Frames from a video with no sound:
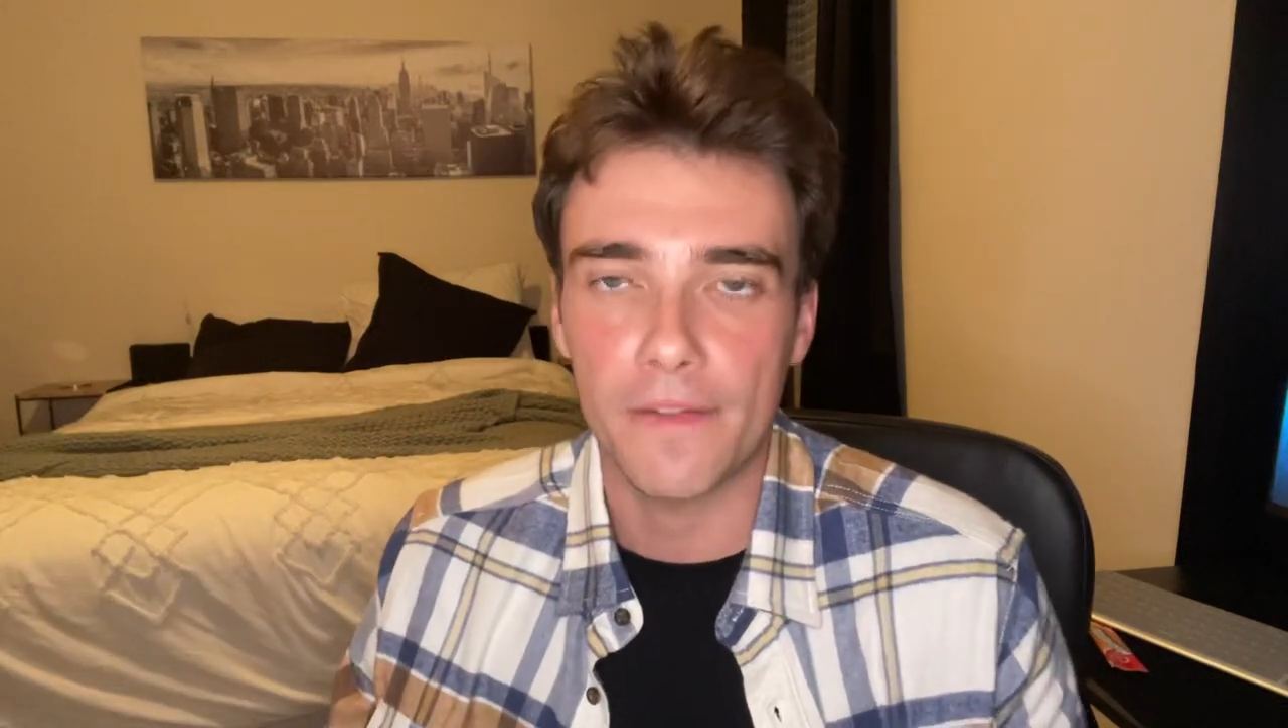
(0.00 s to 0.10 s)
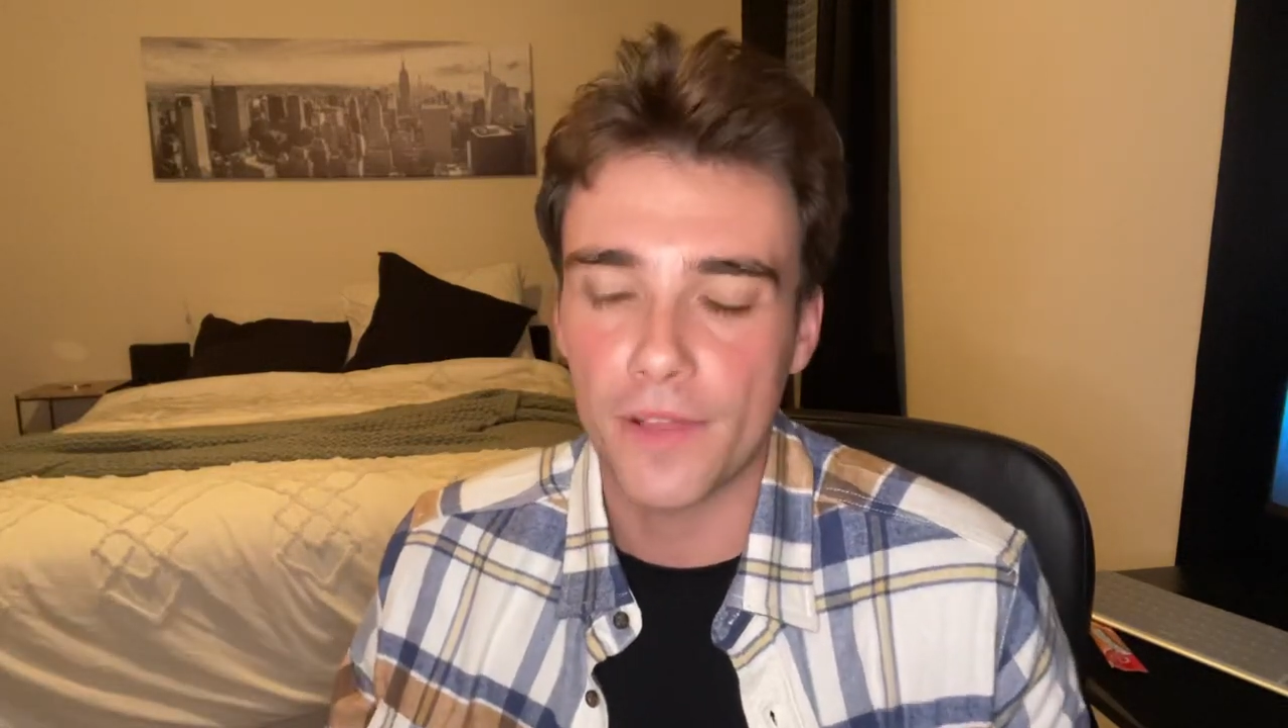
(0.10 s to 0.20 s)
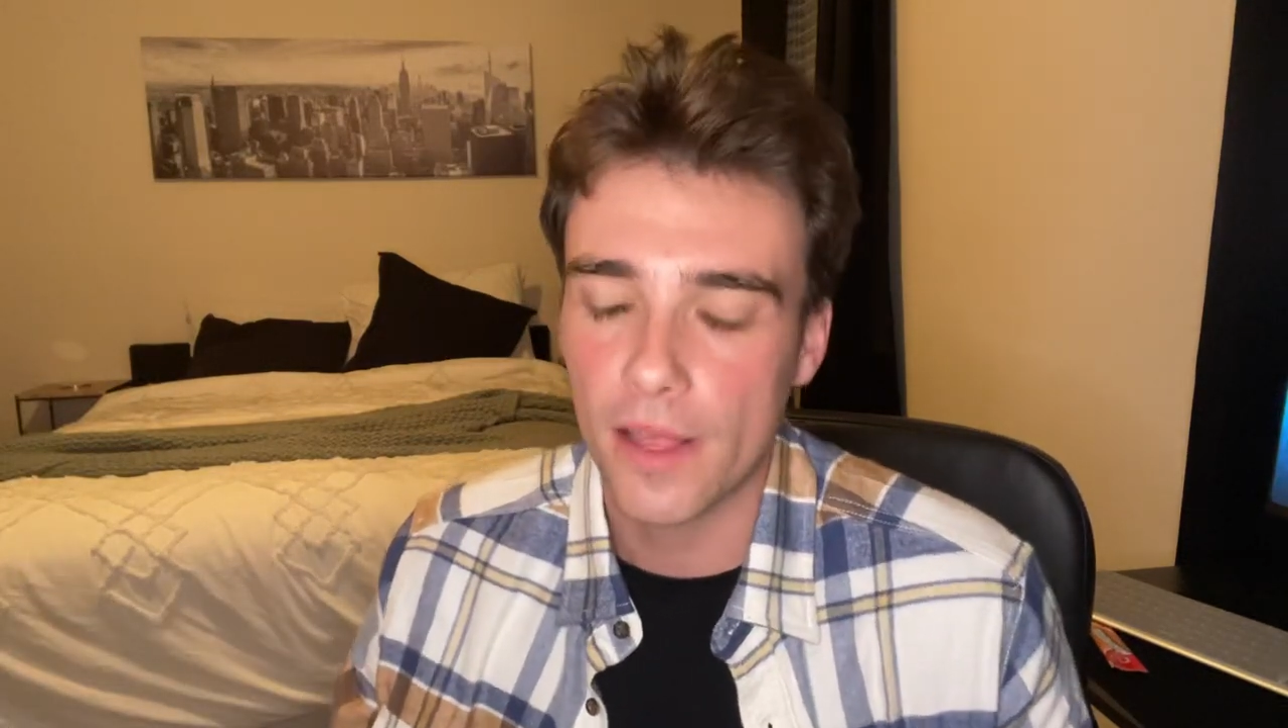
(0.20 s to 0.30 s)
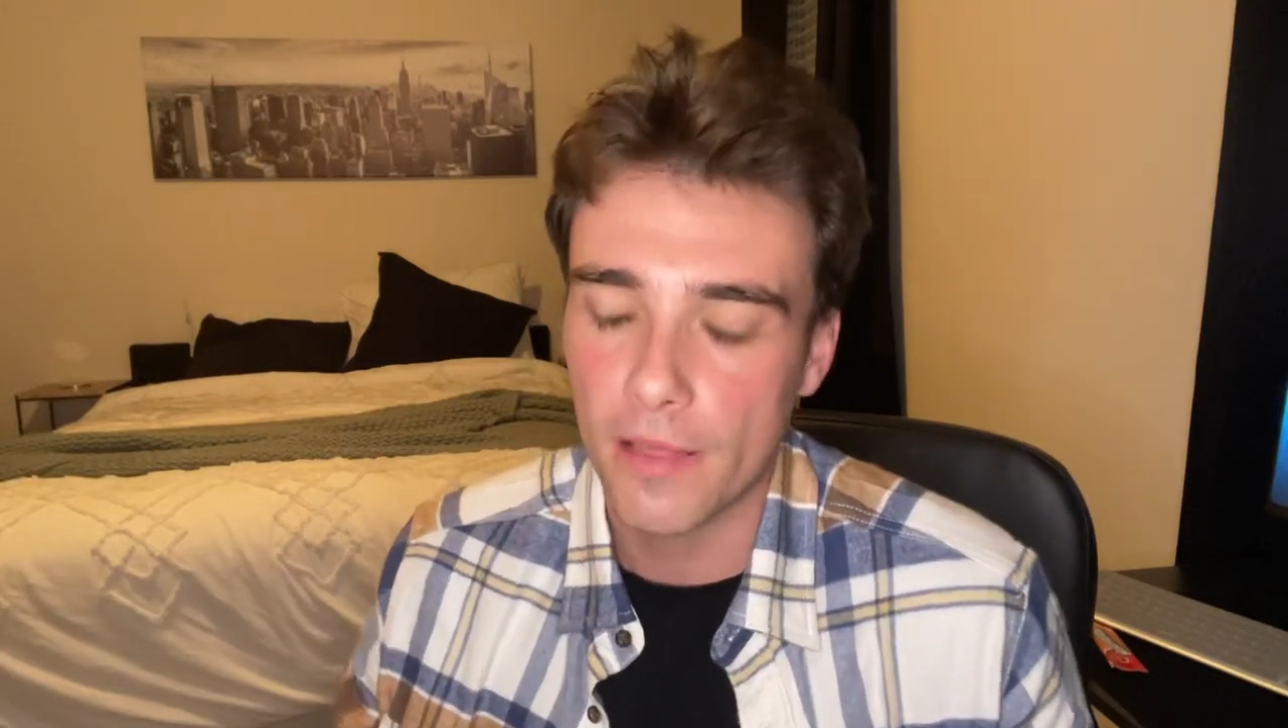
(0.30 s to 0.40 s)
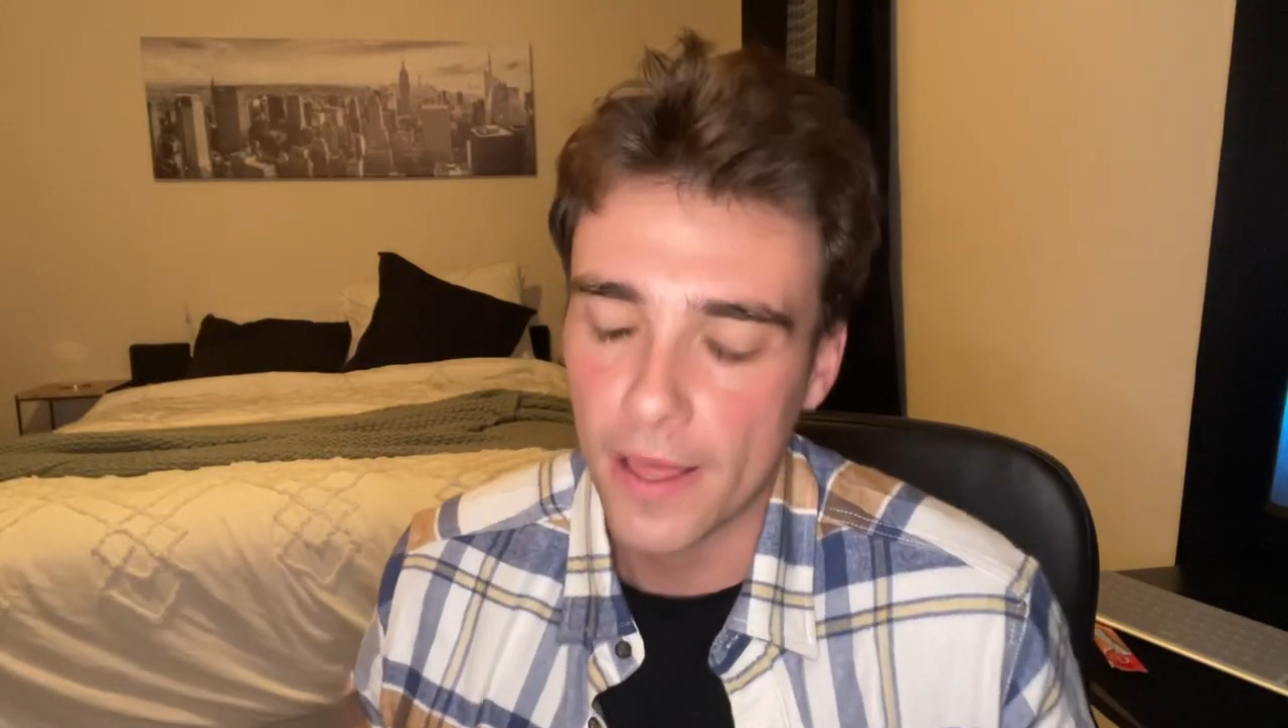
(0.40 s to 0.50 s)

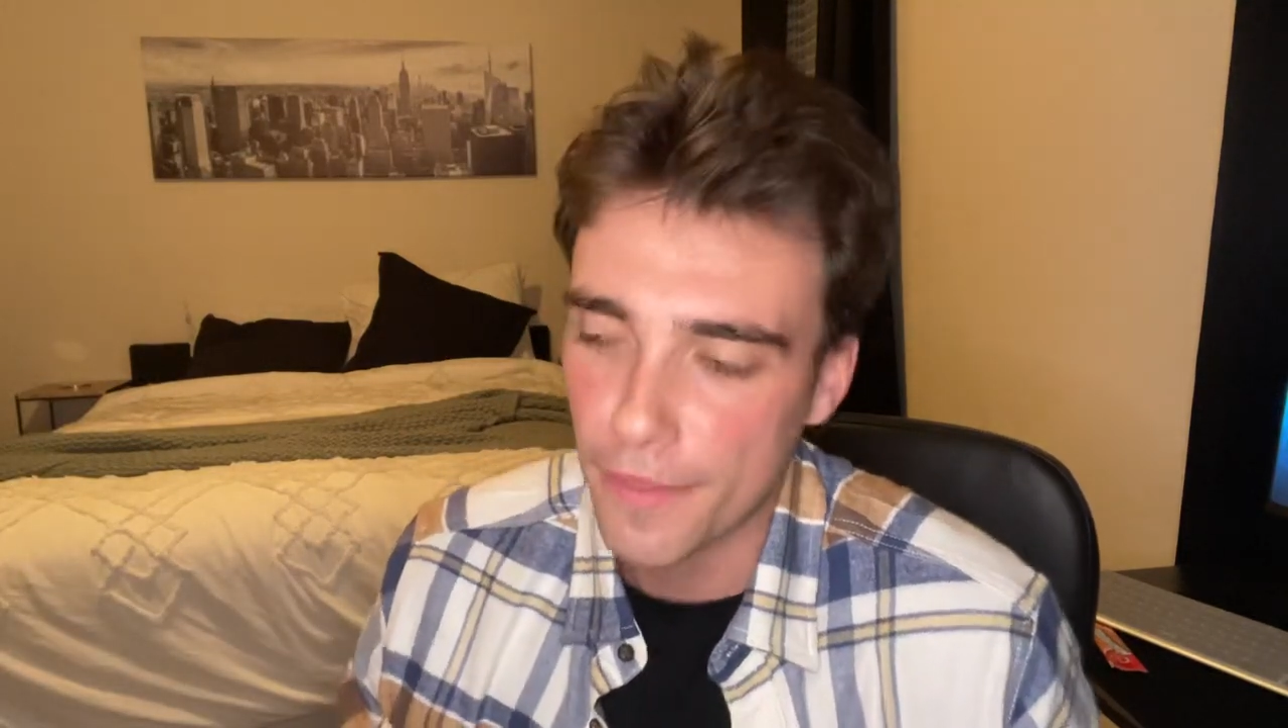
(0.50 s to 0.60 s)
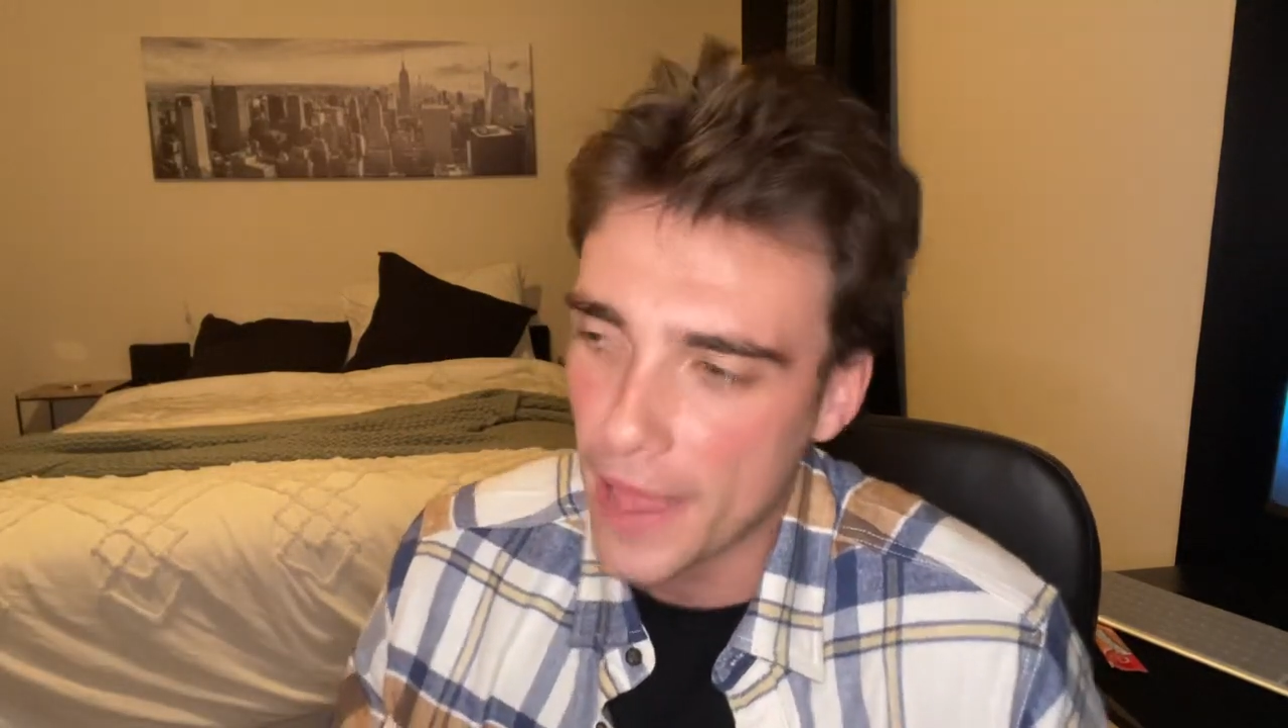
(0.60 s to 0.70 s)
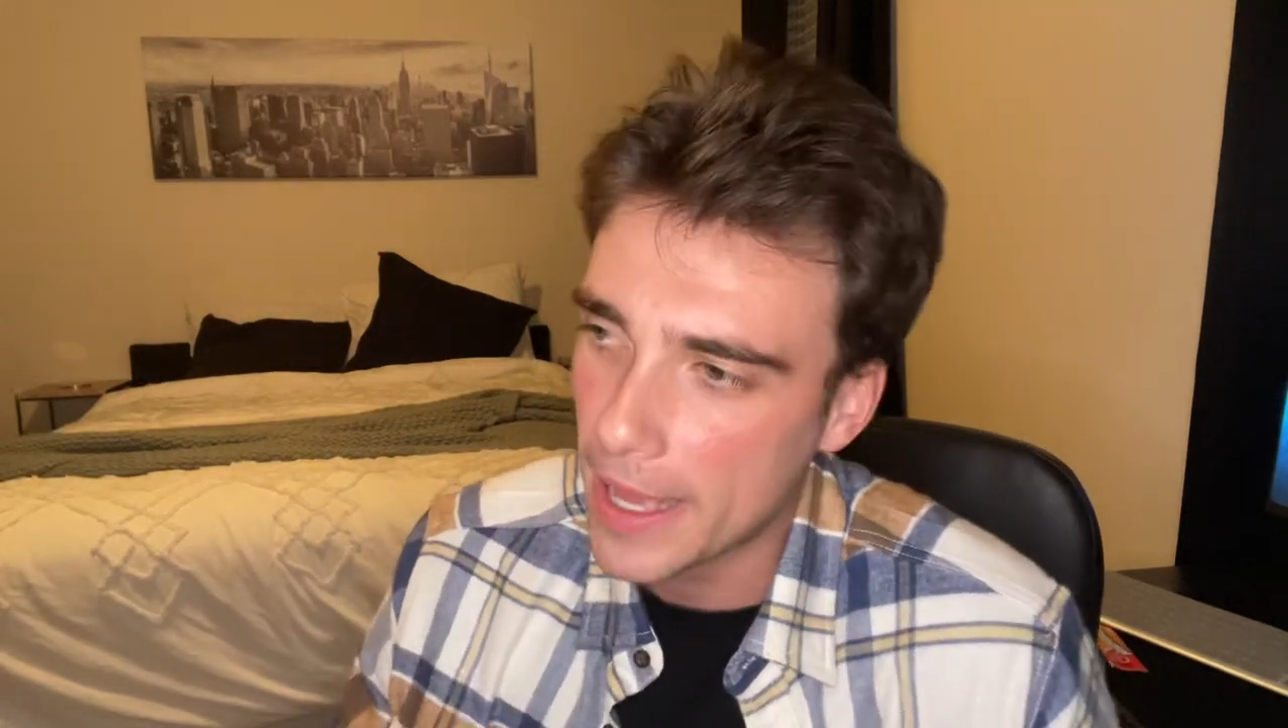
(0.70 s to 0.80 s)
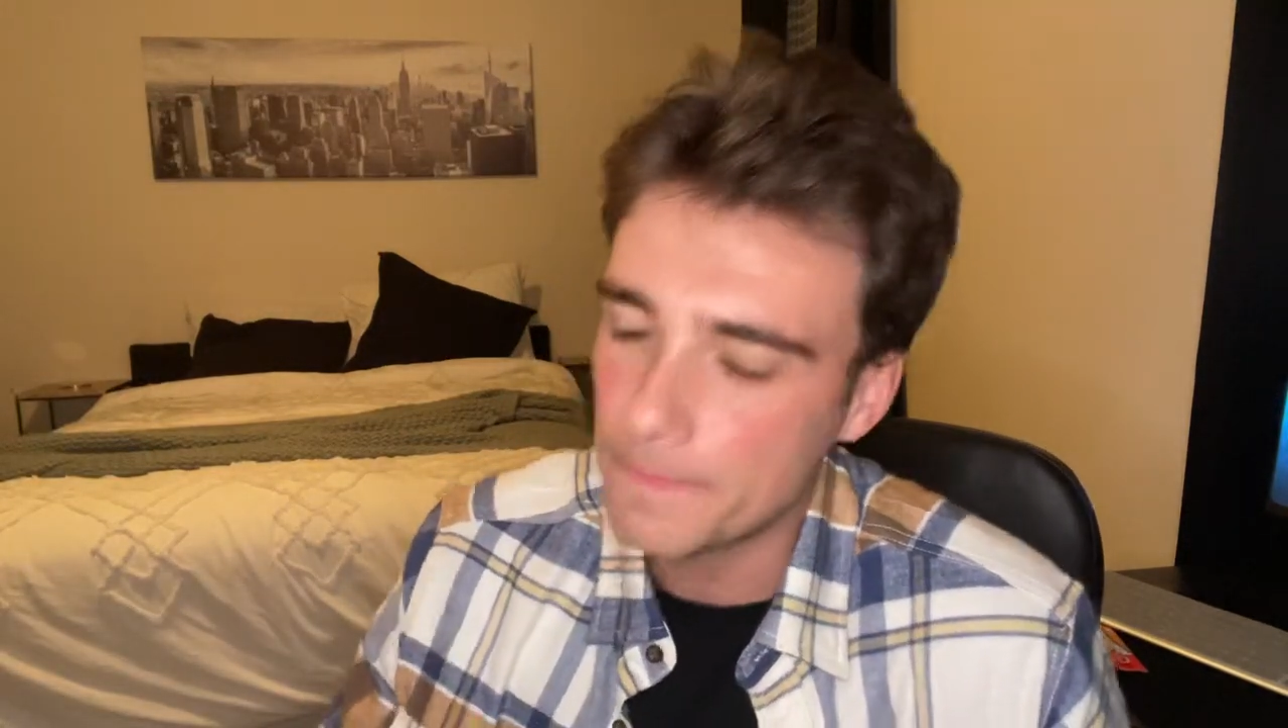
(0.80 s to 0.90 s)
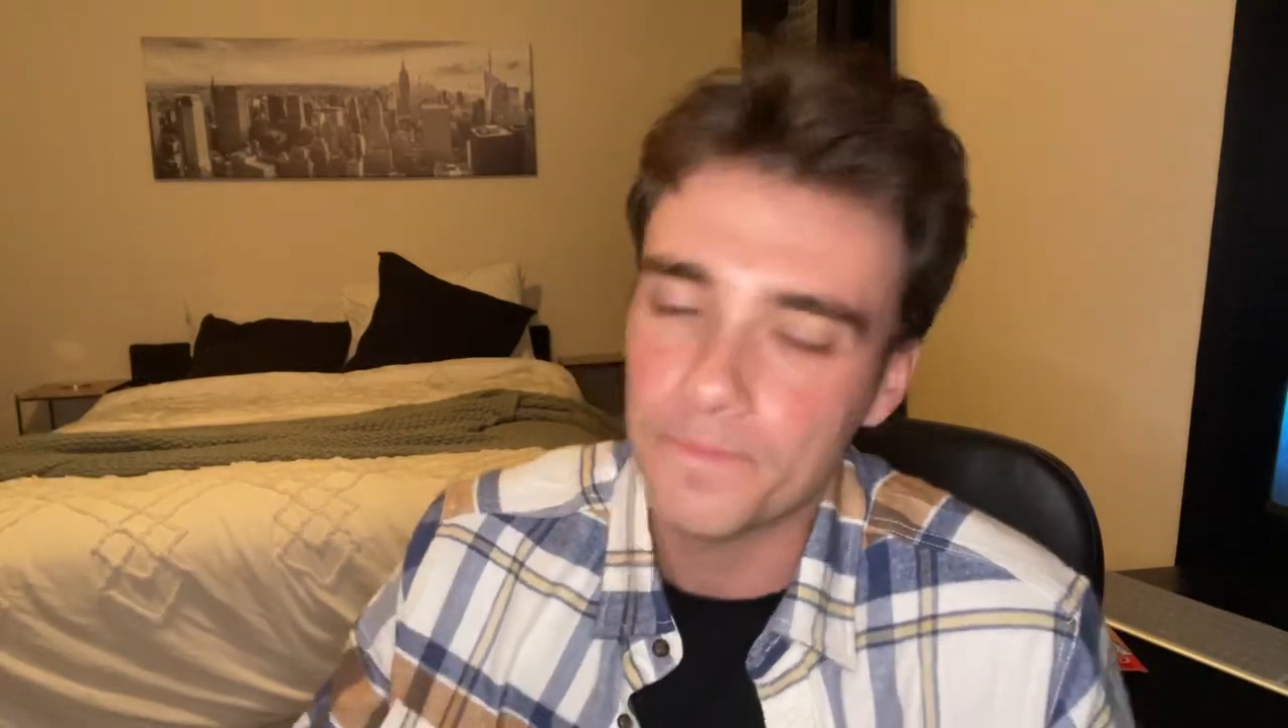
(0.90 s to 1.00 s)
everything like
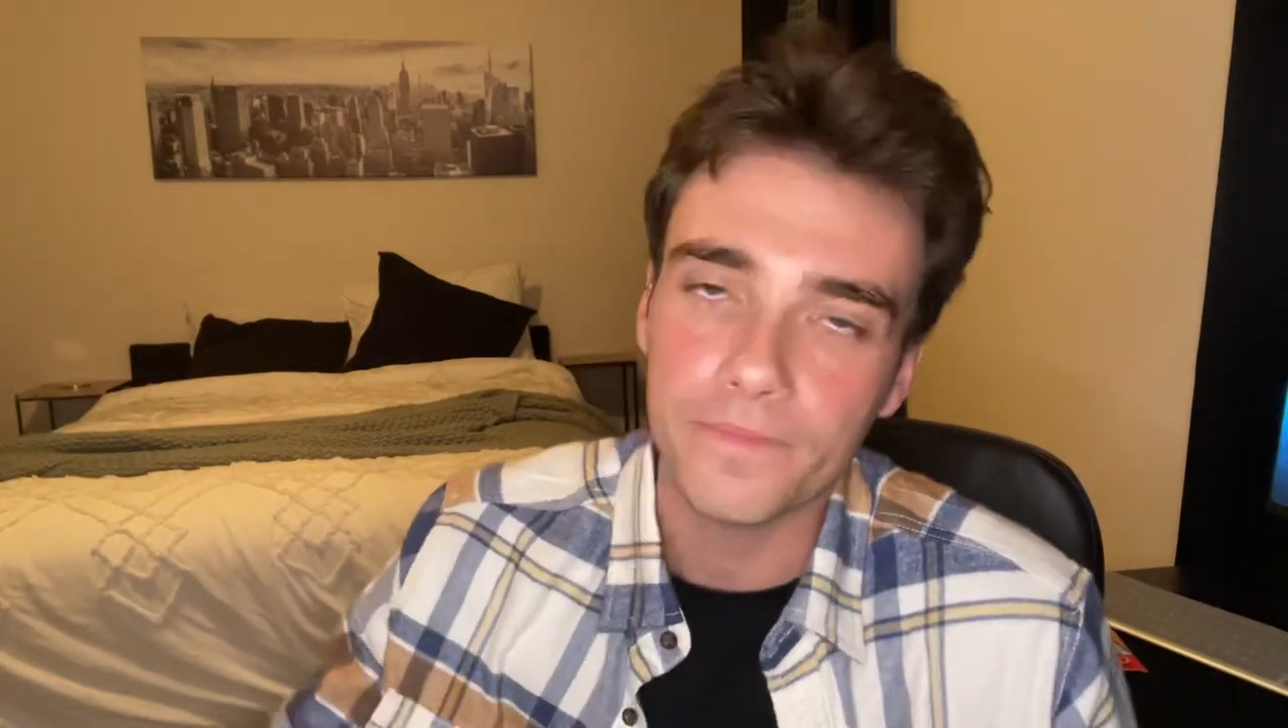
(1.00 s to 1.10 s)
that